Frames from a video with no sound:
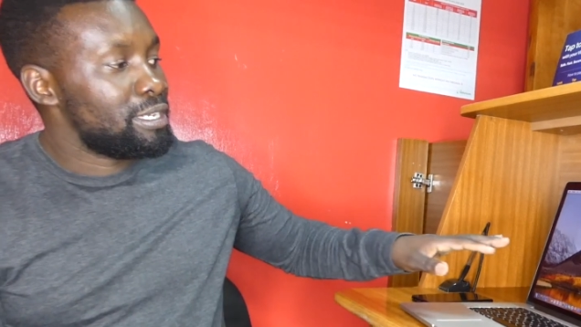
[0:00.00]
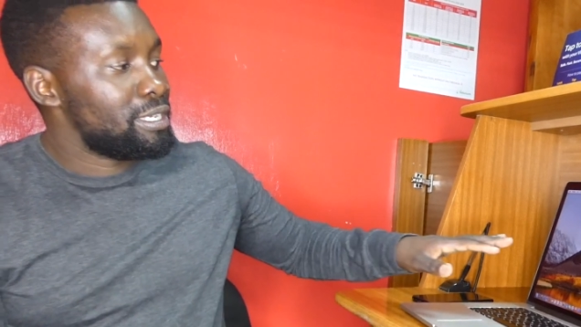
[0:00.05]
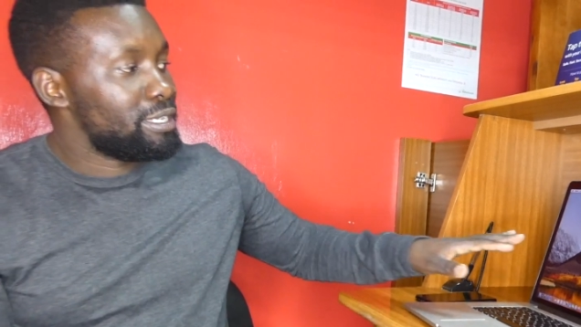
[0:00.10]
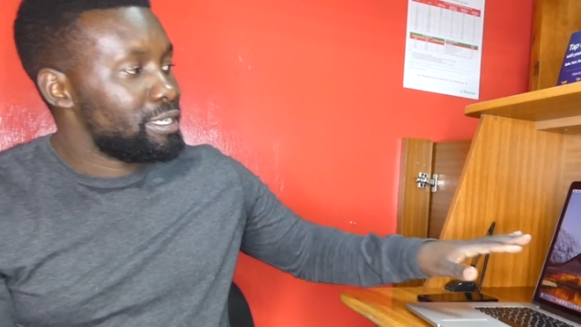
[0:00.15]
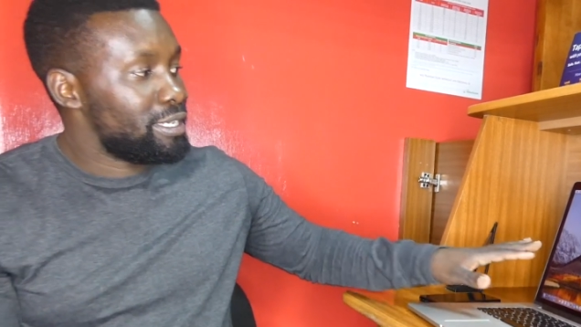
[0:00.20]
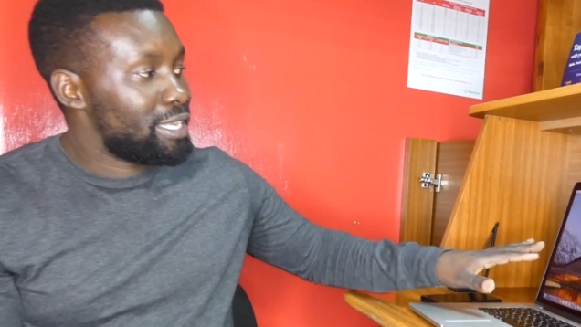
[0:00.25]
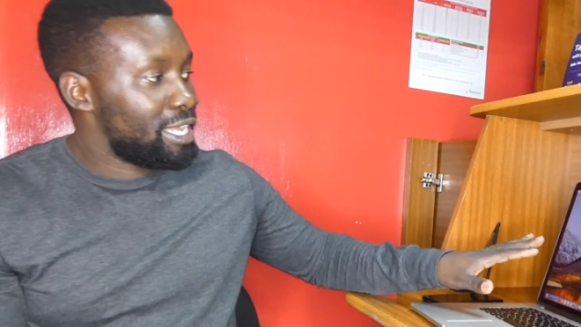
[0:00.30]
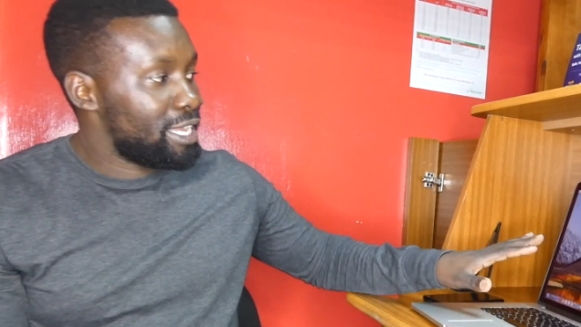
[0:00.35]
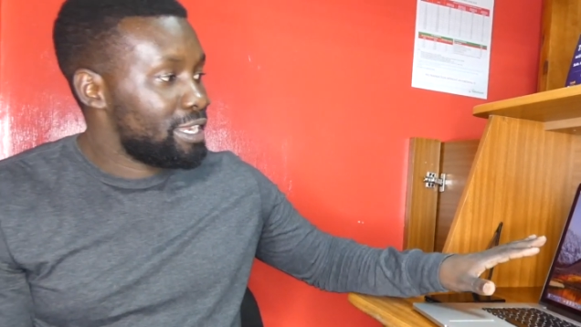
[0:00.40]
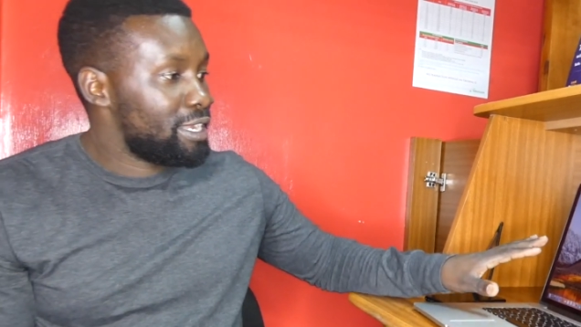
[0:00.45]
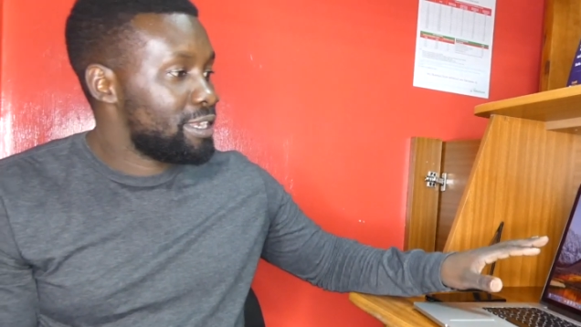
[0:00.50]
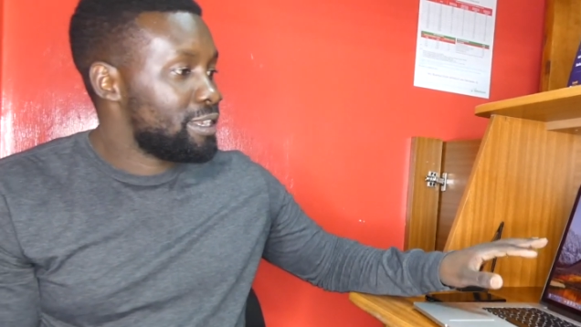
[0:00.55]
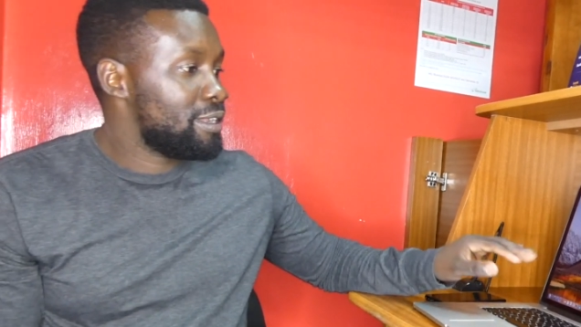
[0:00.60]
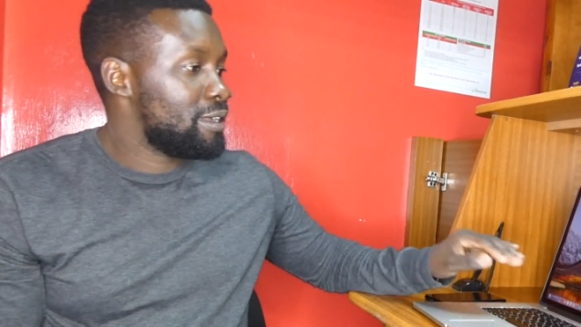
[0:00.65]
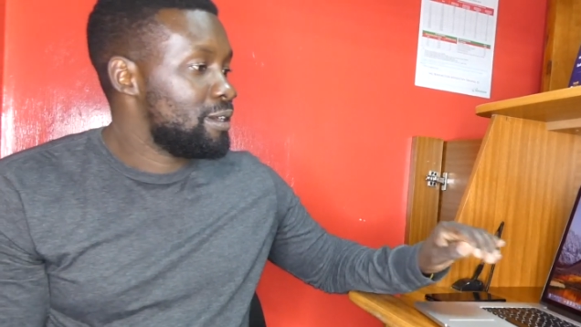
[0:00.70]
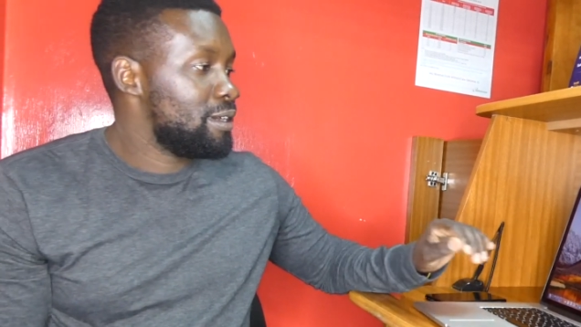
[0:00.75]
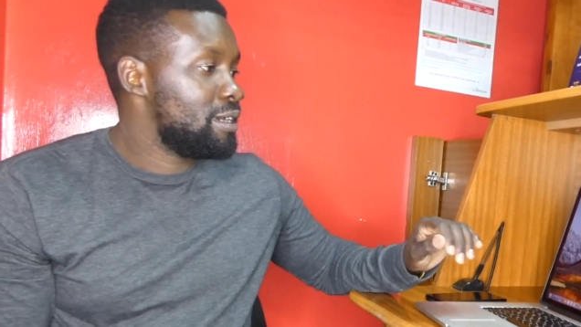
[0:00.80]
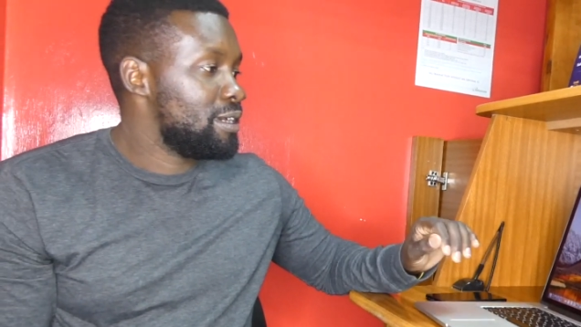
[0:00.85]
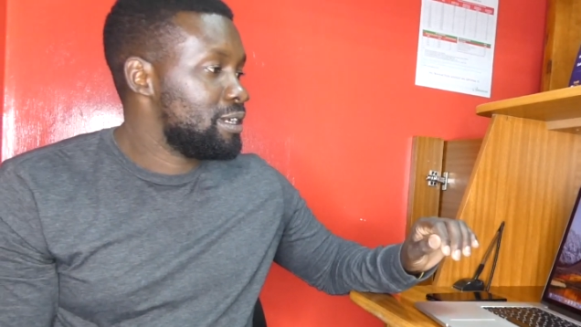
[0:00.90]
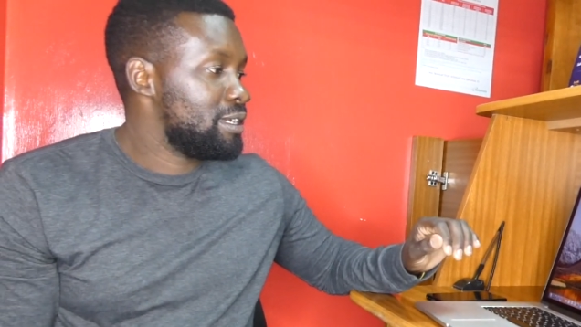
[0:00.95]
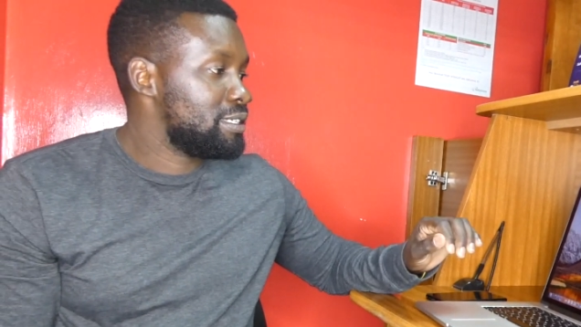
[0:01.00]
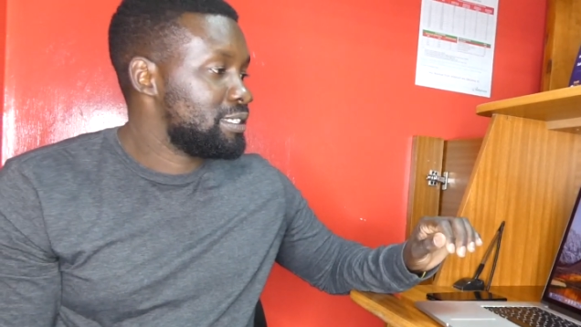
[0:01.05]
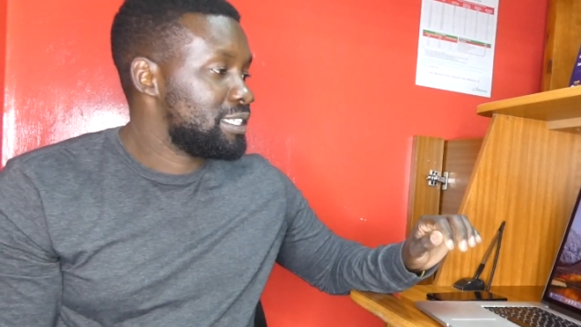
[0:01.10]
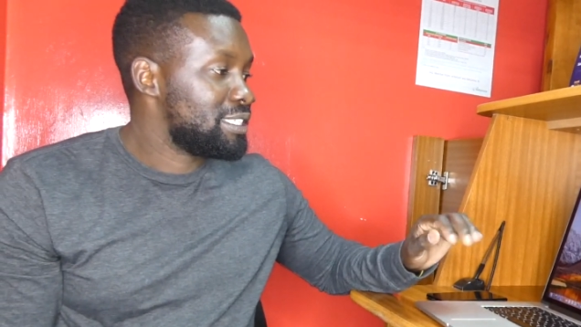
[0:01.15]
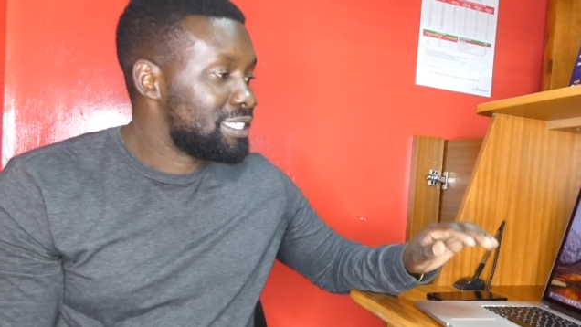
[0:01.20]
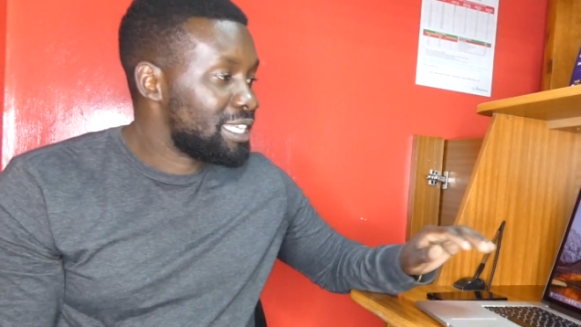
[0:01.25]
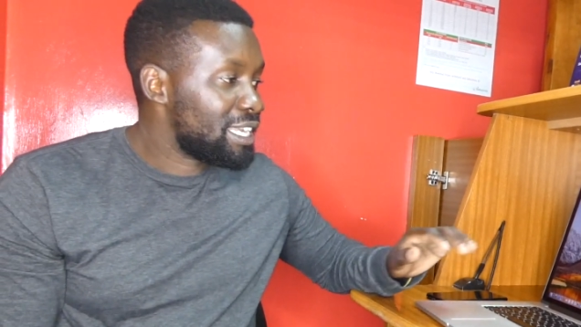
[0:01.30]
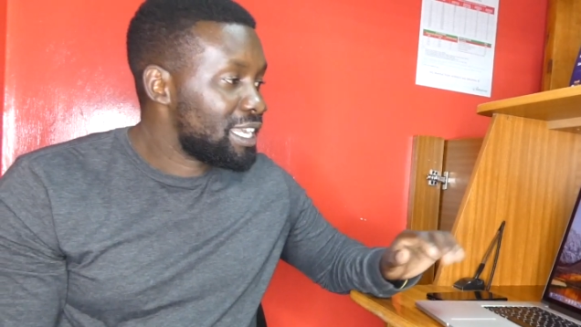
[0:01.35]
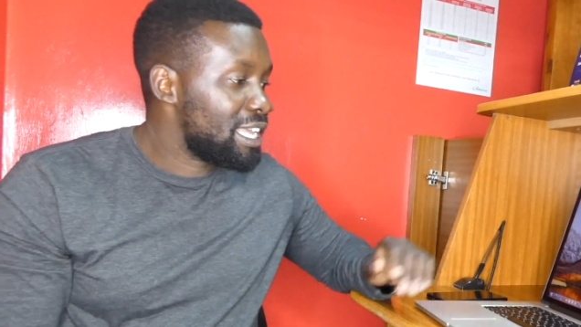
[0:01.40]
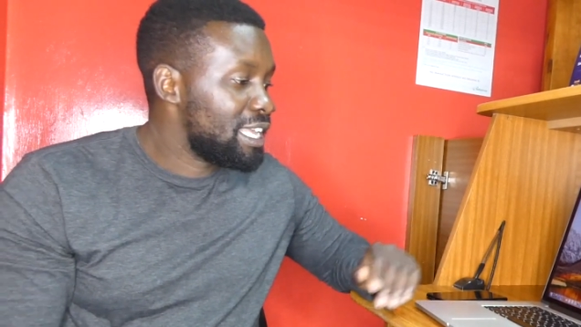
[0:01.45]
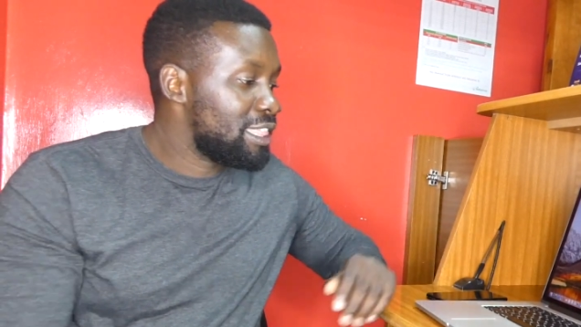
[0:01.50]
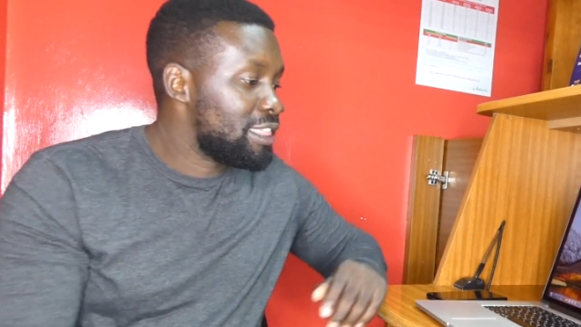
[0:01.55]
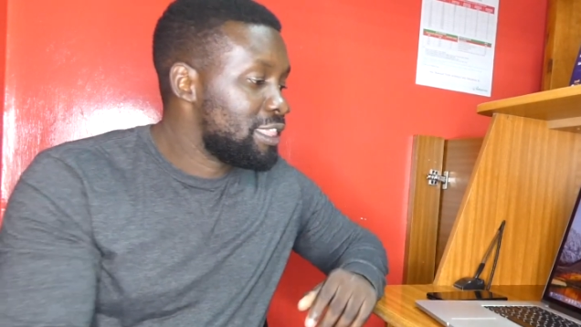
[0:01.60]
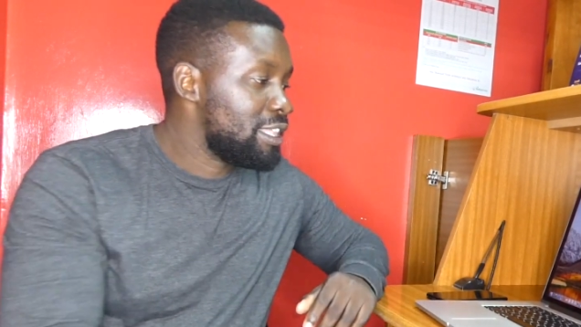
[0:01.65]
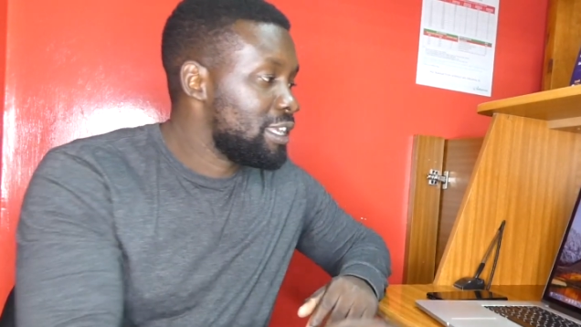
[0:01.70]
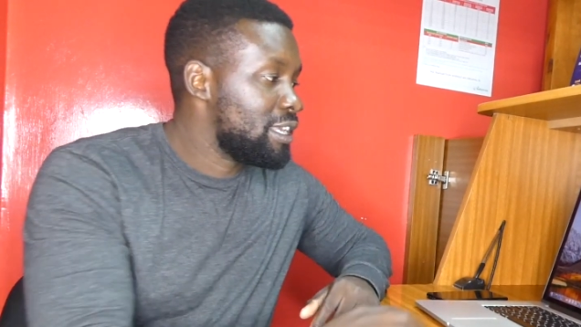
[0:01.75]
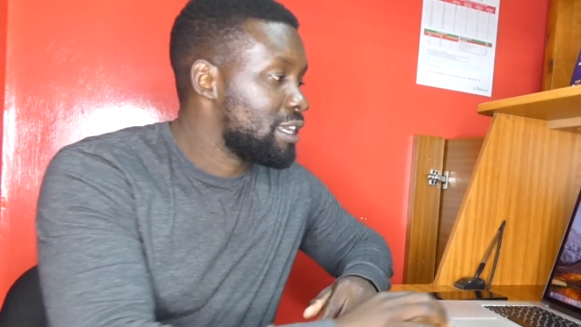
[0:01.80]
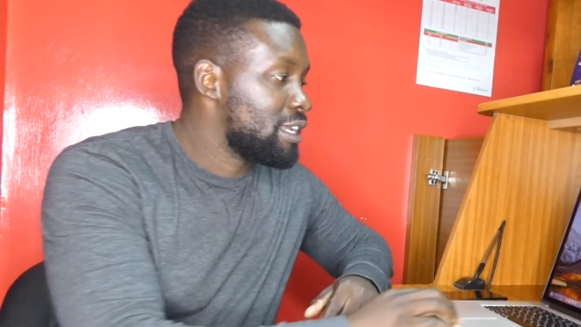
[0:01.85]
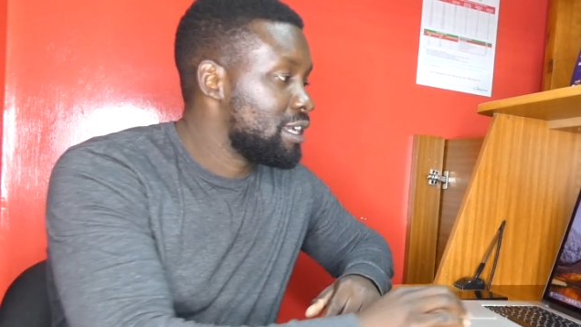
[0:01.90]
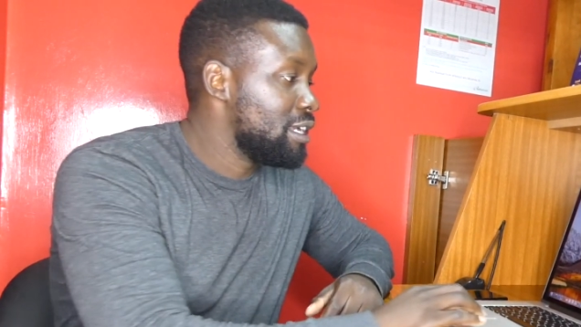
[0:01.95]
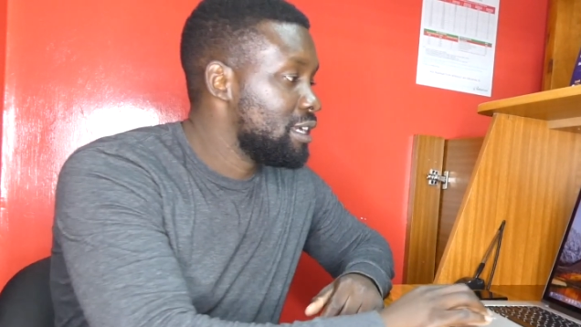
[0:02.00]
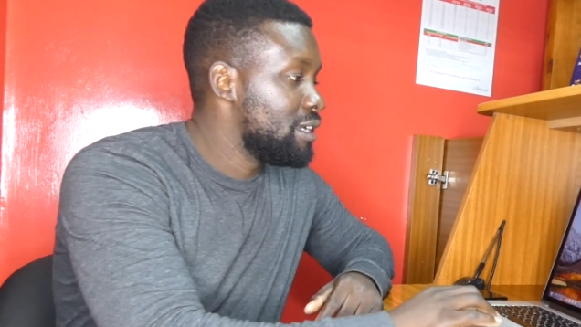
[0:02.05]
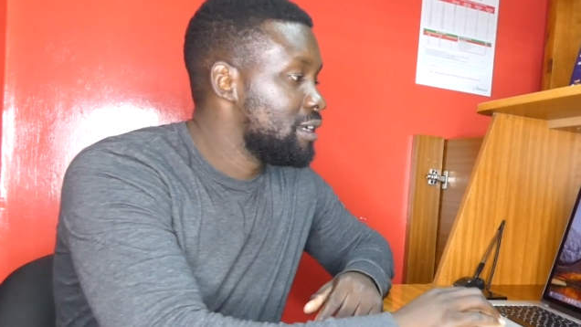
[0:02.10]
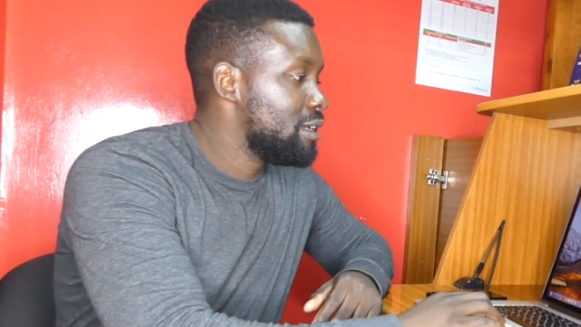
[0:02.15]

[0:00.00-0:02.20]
Then the second thing,